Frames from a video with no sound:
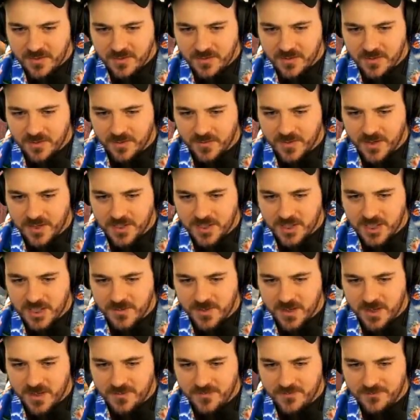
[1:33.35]
Look at me. You see
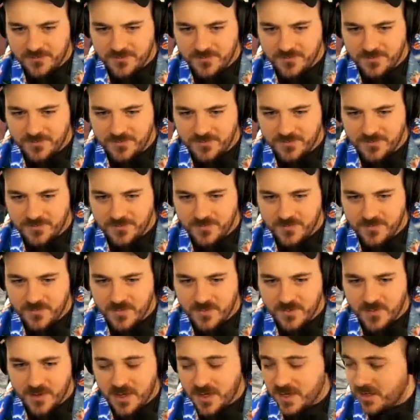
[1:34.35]
me? I